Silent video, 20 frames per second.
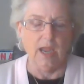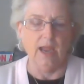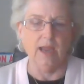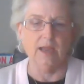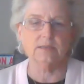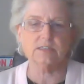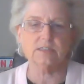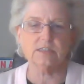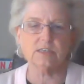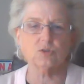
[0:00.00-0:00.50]

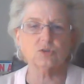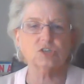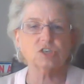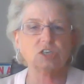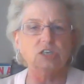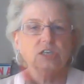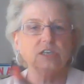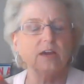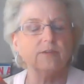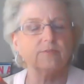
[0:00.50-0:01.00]
And so
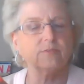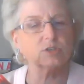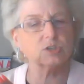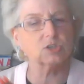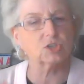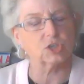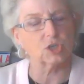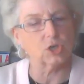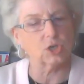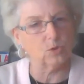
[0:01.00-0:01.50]
she never
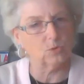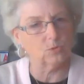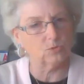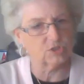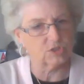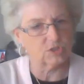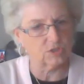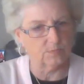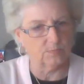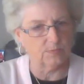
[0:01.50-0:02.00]

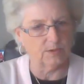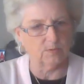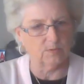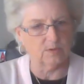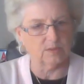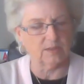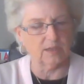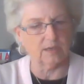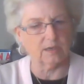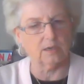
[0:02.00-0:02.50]
chose to be
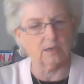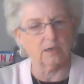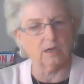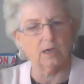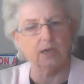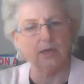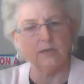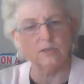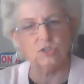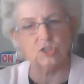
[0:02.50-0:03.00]
with that
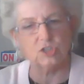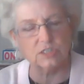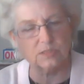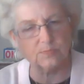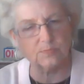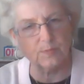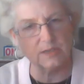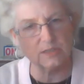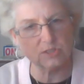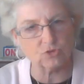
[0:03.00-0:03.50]
guy.
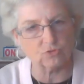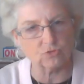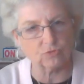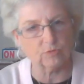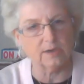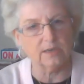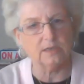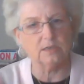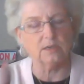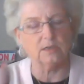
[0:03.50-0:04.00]
She's been
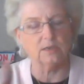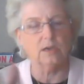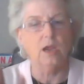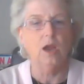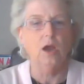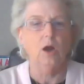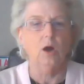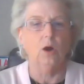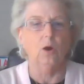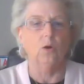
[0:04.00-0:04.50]
traded
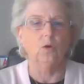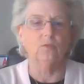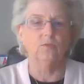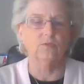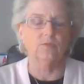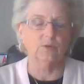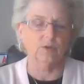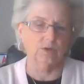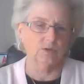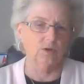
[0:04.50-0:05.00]

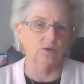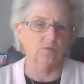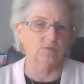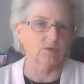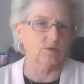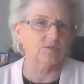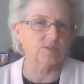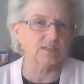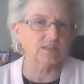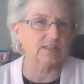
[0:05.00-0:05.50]
over and
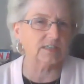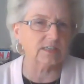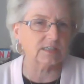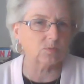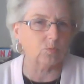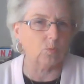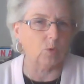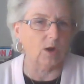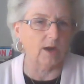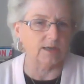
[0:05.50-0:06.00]
over. This
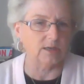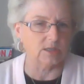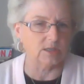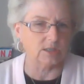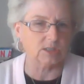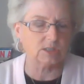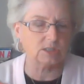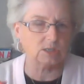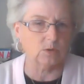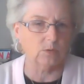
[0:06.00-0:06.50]
is why it
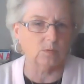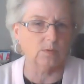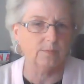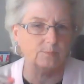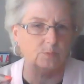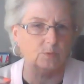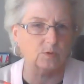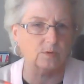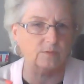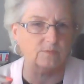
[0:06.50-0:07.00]
is so
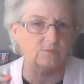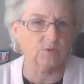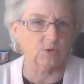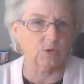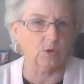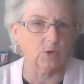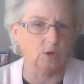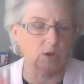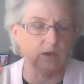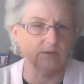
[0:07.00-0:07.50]
important
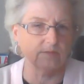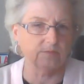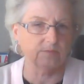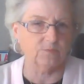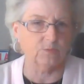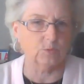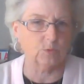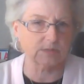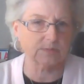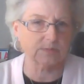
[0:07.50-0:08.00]
for law
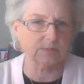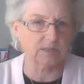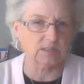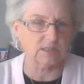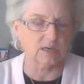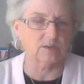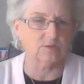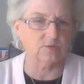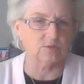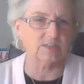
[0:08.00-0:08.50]
enforcement
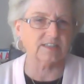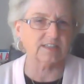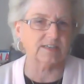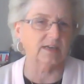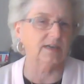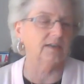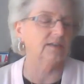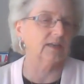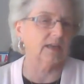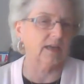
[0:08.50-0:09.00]
to
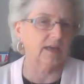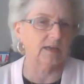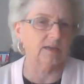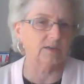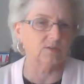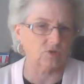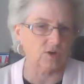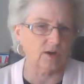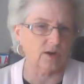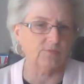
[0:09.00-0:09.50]
understand
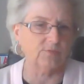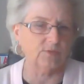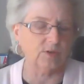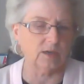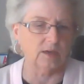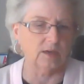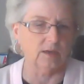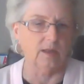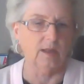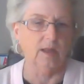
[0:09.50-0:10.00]
gang
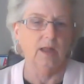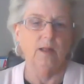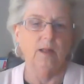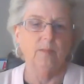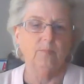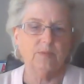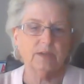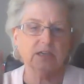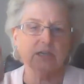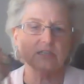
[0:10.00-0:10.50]
trafficking,
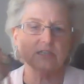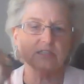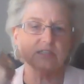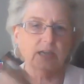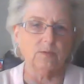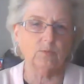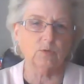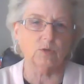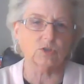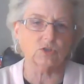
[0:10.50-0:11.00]
because
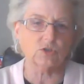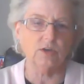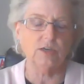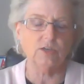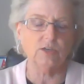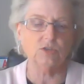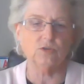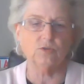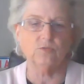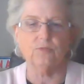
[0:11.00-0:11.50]
they will
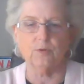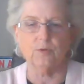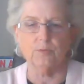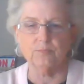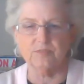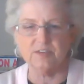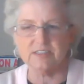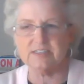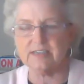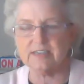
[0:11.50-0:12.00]
trade you
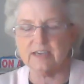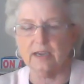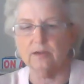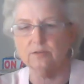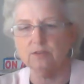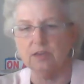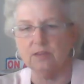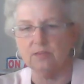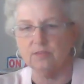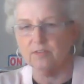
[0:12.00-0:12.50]
from this
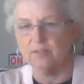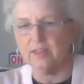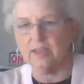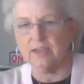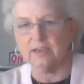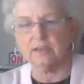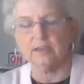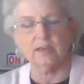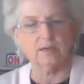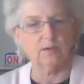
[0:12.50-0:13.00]
county to
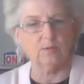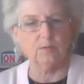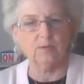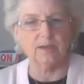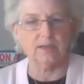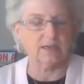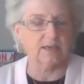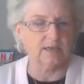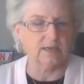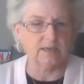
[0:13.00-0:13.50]
that county. We
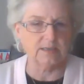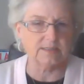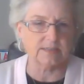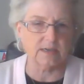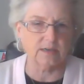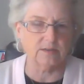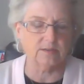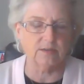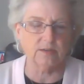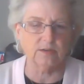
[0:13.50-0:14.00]
had a case
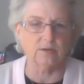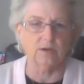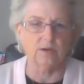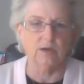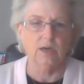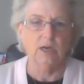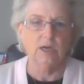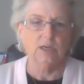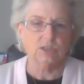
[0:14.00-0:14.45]
out here.